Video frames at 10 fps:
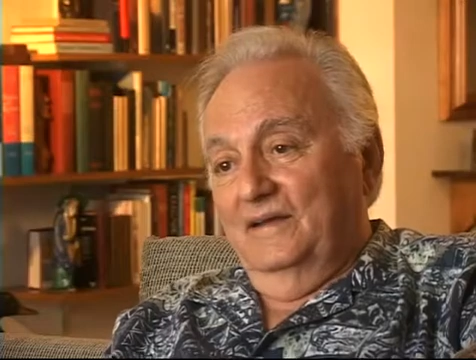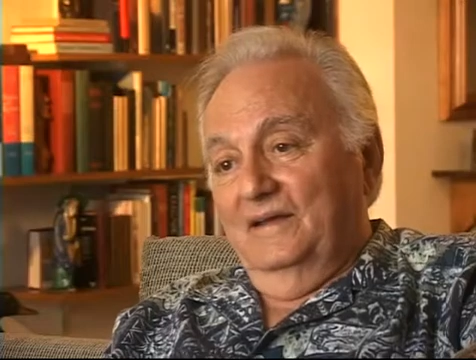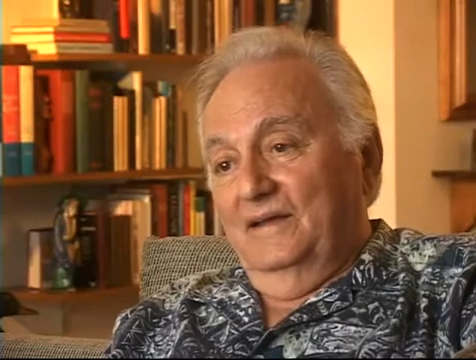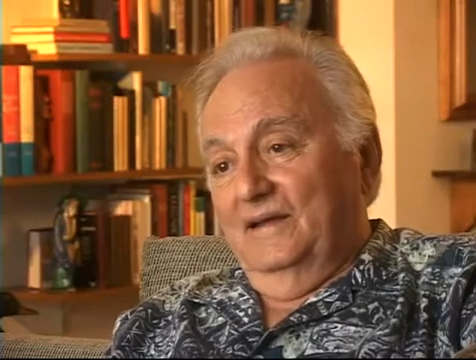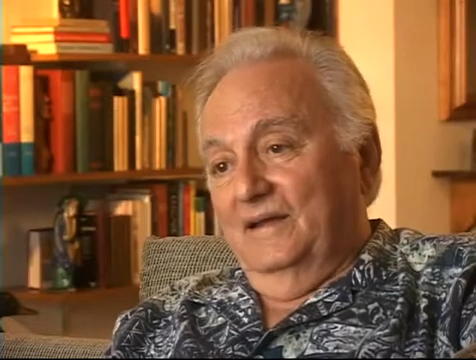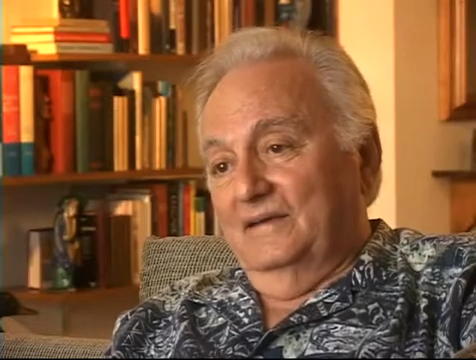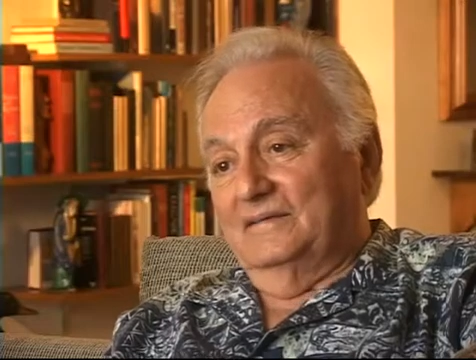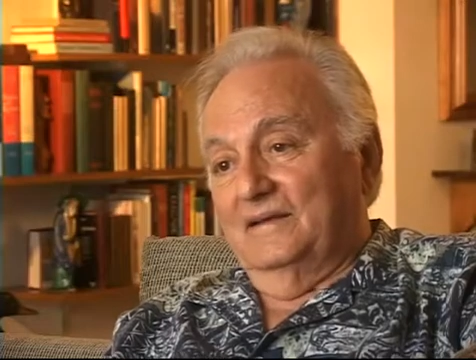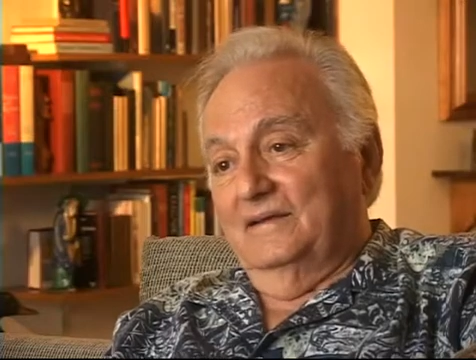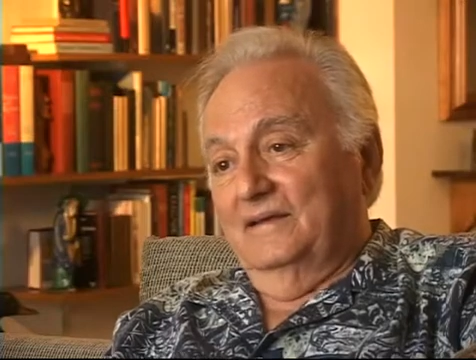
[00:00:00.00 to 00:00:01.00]
And I
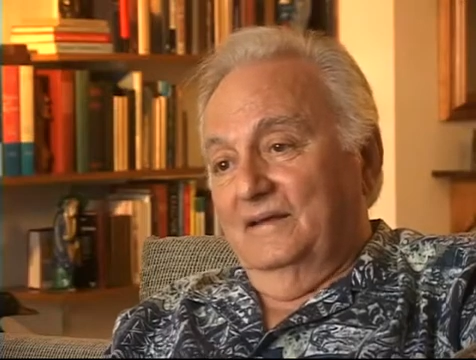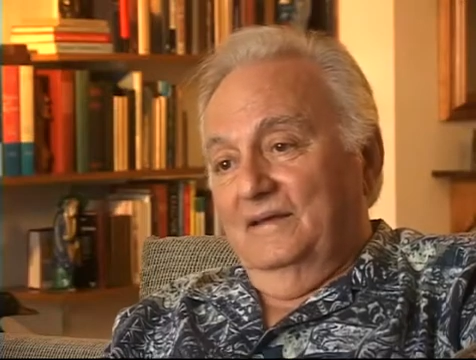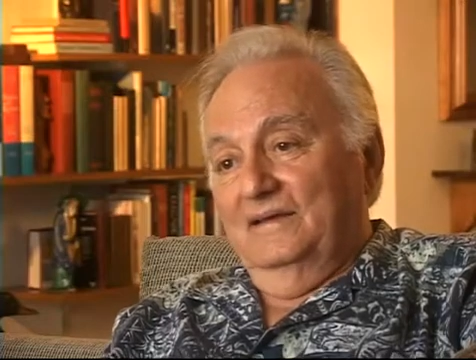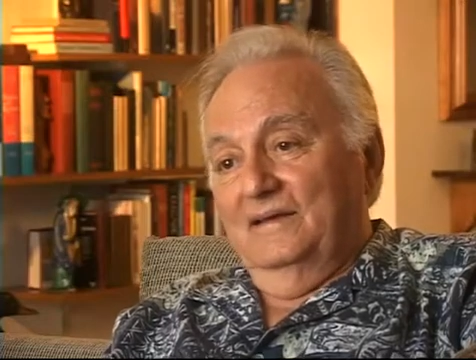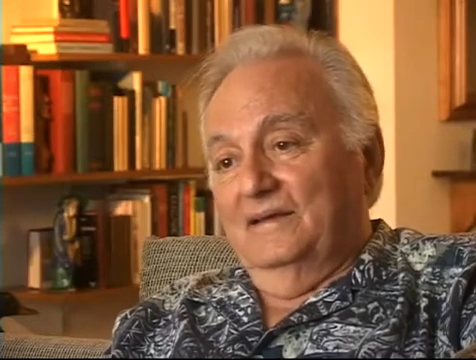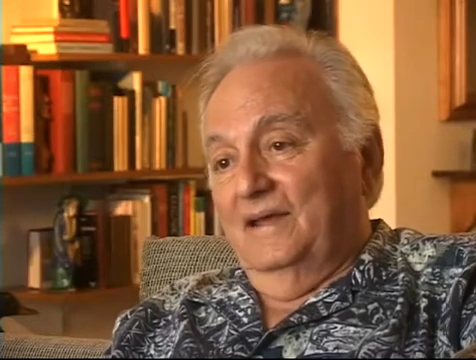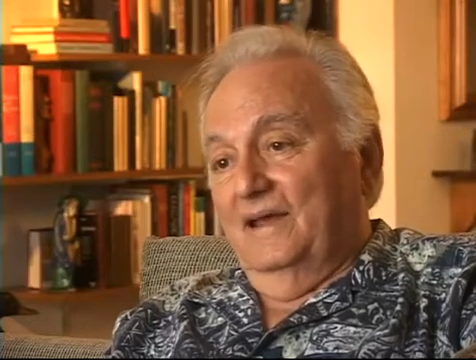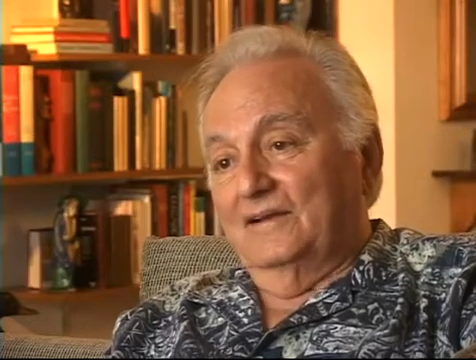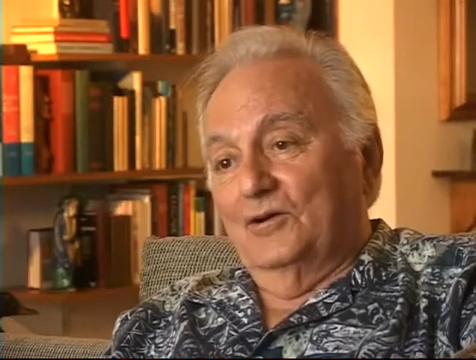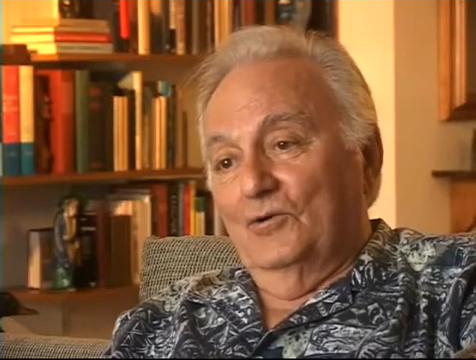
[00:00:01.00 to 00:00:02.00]
said, you
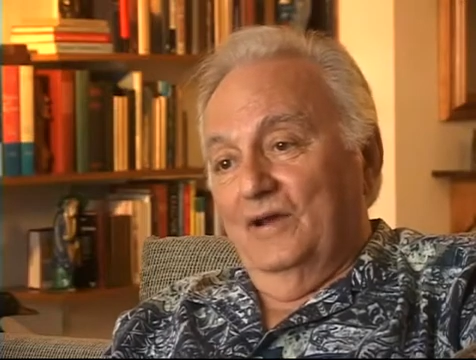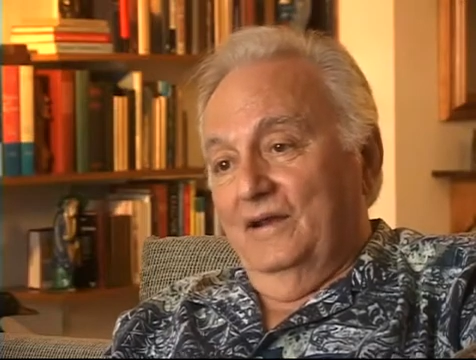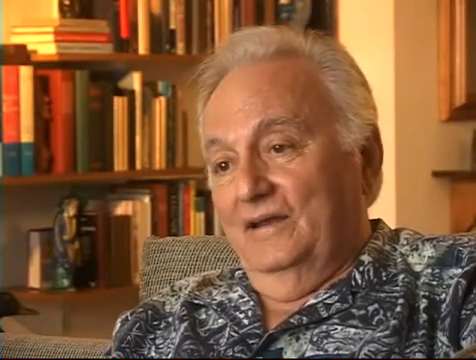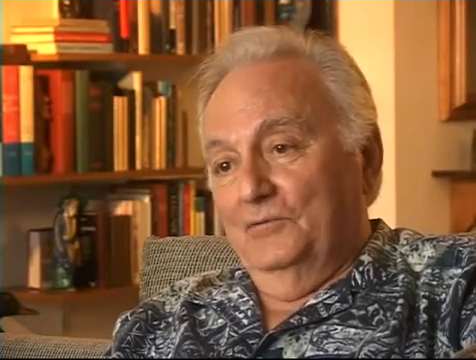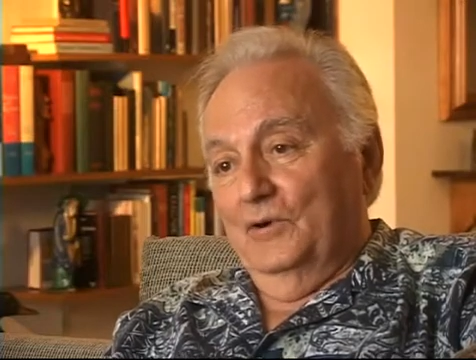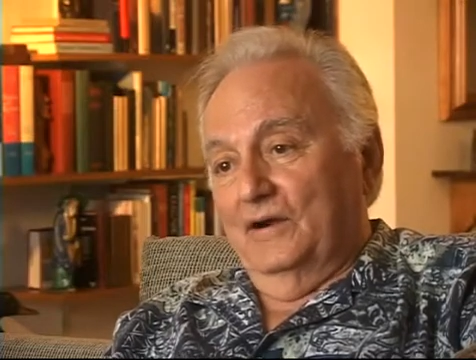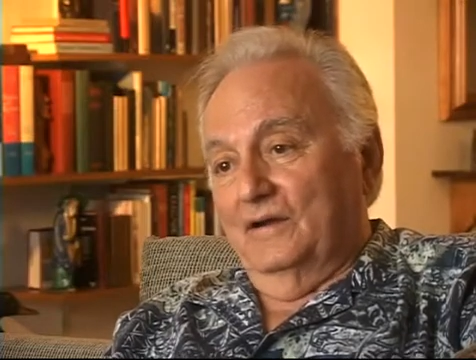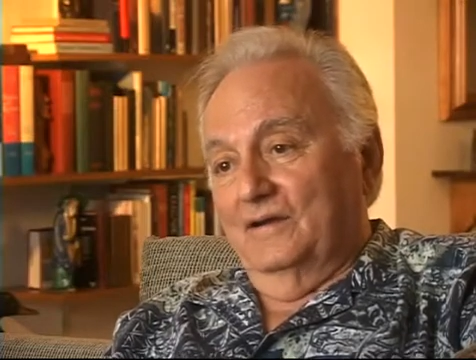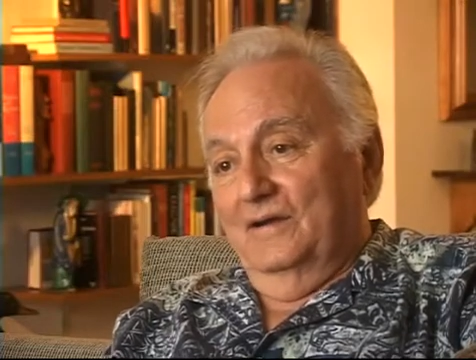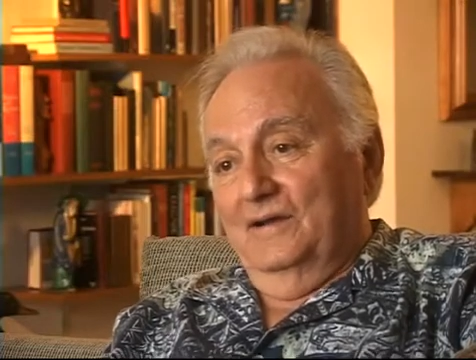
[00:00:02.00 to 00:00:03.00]
can't go anywhere